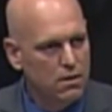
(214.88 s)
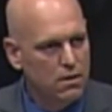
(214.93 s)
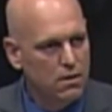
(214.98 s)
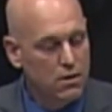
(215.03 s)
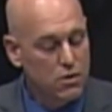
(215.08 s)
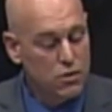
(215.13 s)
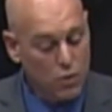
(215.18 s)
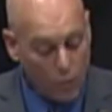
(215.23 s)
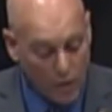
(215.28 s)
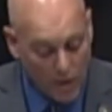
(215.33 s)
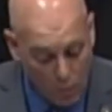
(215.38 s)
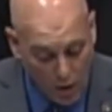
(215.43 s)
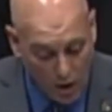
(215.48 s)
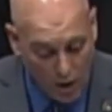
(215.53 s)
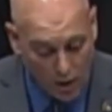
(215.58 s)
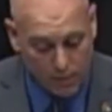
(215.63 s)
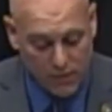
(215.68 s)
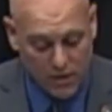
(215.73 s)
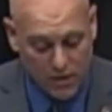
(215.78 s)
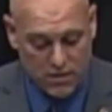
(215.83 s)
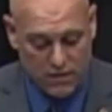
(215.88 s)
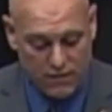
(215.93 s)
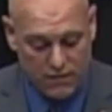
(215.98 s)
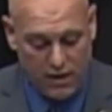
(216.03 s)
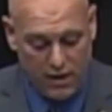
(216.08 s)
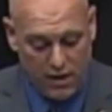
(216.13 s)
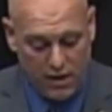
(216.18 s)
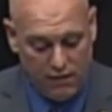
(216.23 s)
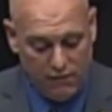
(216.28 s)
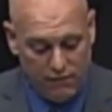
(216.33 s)
So we welcome the
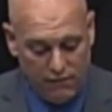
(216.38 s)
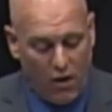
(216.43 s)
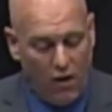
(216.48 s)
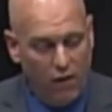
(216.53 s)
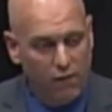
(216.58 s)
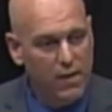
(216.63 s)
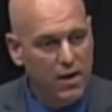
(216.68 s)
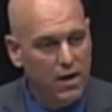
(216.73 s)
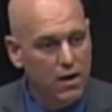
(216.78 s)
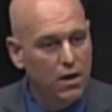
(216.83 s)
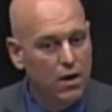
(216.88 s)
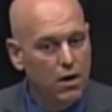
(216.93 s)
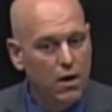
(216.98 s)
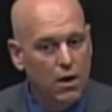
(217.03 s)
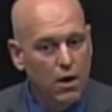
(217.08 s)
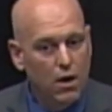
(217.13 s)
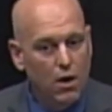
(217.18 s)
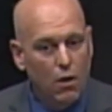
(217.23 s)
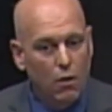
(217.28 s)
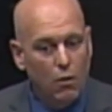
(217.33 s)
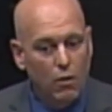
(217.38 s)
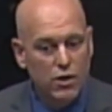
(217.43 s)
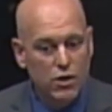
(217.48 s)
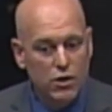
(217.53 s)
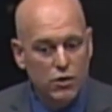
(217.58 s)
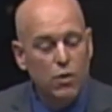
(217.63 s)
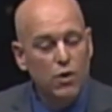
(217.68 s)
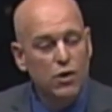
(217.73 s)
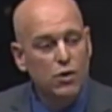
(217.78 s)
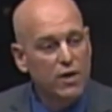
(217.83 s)
civilian involvement. We
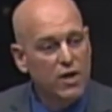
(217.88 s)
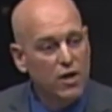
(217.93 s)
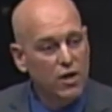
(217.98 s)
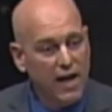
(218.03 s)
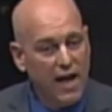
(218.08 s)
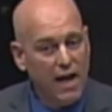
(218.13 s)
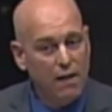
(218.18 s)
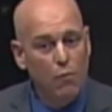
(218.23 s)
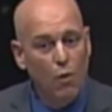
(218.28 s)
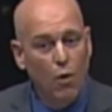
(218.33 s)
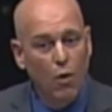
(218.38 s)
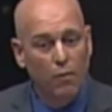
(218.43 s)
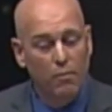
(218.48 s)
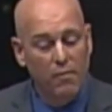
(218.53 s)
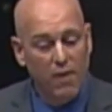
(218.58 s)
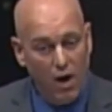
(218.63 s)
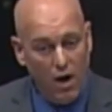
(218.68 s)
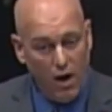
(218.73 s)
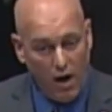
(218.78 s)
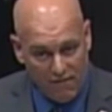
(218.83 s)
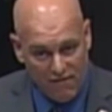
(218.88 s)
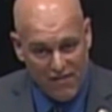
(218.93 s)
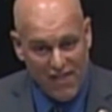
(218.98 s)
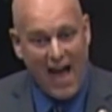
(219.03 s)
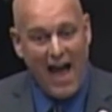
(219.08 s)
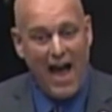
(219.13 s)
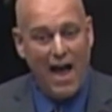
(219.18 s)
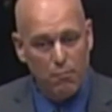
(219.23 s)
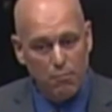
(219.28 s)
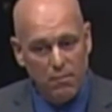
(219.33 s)
just wish we could have had more of
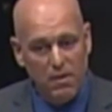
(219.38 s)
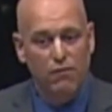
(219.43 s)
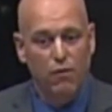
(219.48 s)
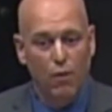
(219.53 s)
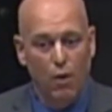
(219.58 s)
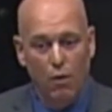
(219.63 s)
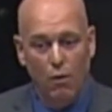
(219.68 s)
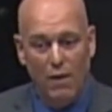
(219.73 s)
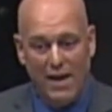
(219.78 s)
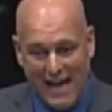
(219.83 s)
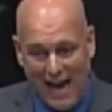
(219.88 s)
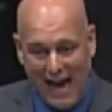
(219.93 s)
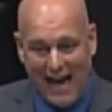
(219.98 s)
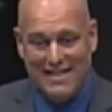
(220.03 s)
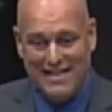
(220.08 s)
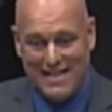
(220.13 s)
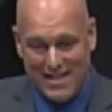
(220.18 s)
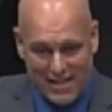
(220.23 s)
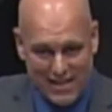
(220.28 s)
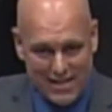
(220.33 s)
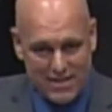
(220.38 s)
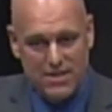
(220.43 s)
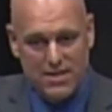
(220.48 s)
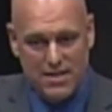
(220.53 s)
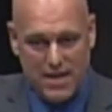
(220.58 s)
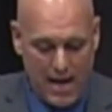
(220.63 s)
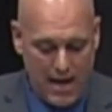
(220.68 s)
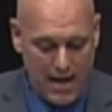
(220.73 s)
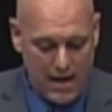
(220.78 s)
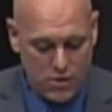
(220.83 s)
that before we got to this
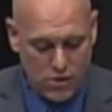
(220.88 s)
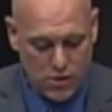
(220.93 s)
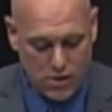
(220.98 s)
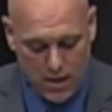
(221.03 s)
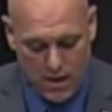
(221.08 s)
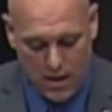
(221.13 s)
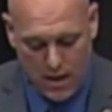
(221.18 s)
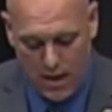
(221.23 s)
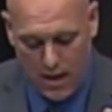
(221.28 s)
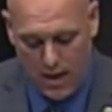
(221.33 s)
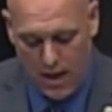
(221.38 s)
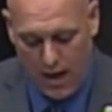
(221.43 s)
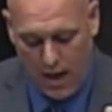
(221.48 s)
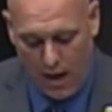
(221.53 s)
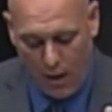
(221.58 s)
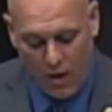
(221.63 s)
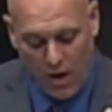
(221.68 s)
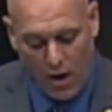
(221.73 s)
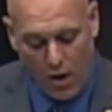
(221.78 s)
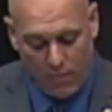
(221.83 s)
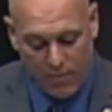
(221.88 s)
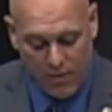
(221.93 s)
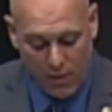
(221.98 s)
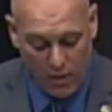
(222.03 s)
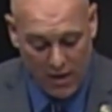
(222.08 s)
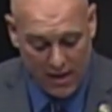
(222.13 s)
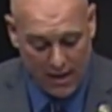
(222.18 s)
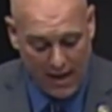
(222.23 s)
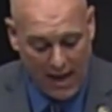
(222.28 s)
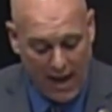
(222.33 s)
stage, and we hope that
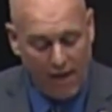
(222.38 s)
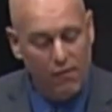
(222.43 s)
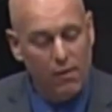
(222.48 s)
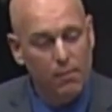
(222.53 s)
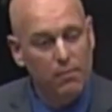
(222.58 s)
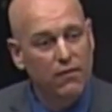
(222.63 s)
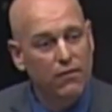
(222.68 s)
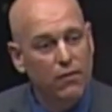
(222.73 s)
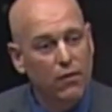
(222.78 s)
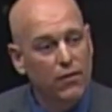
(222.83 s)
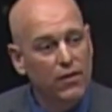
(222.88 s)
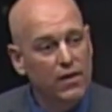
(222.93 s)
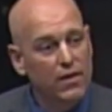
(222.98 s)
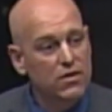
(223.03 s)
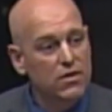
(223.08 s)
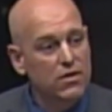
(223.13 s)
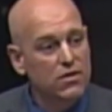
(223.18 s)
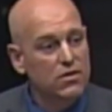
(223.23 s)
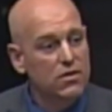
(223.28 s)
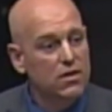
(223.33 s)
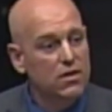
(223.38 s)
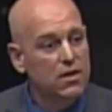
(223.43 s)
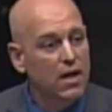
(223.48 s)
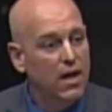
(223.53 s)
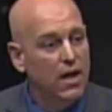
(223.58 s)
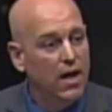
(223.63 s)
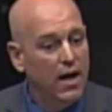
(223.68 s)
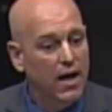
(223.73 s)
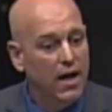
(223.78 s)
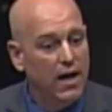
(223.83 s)
we can have it before this is
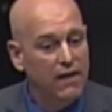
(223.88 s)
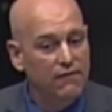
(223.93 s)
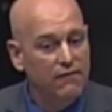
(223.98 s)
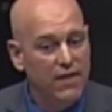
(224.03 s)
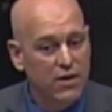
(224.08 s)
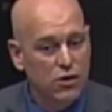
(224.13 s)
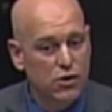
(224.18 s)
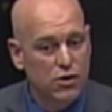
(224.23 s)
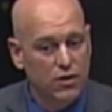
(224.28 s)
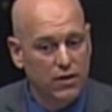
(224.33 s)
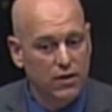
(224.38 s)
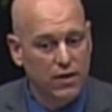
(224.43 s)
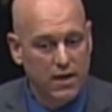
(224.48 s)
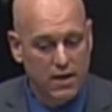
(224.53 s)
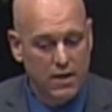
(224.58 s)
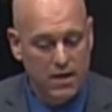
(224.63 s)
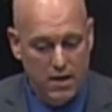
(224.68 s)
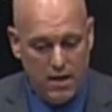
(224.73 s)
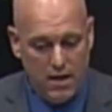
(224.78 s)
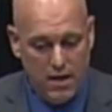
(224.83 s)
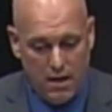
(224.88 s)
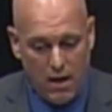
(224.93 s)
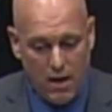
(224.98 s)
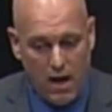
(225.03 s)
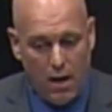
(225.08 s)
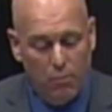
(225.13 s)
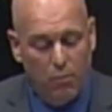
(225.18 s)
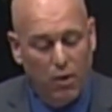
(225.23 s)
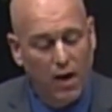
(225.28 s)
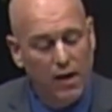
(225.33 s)
eventually
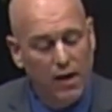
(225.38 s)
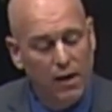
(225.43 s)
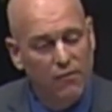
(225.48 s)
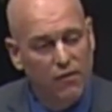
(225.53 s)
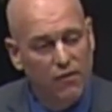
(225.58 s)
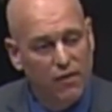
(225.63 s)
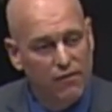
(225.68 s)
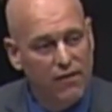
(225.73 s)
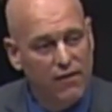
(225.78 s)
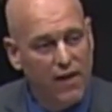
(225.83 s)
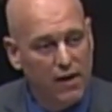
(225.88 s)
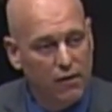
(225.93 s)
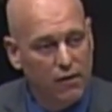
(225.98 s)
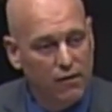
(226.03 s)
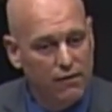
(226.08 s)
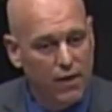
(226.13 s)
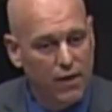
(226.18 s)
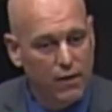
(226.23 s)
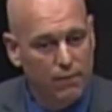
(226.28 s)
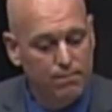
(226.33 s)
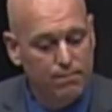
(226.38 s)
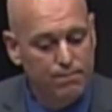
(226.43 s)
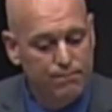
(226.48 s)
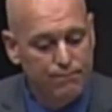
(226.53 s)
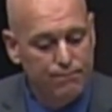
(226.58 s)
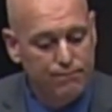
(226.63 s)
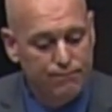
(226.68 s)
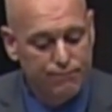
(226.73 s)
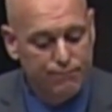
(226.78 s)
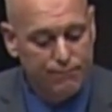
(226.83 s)
brought up for a final vote.
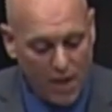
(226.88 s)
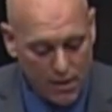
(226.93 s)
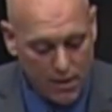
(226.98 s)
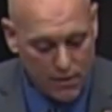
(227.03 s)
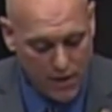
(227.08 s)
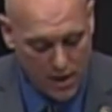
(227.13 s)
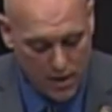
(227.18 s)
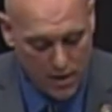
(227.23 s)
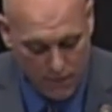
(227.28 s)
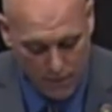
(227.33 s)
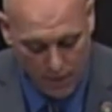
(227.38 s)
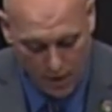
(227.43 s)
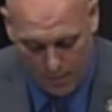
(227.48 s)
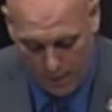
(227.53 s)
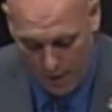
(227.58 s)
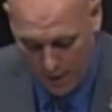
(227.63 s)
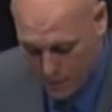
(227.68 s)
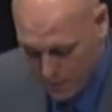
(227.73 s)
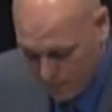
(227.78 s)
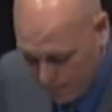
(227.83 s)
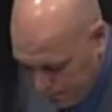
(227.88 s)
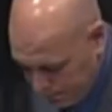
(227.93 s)
Thank you very much.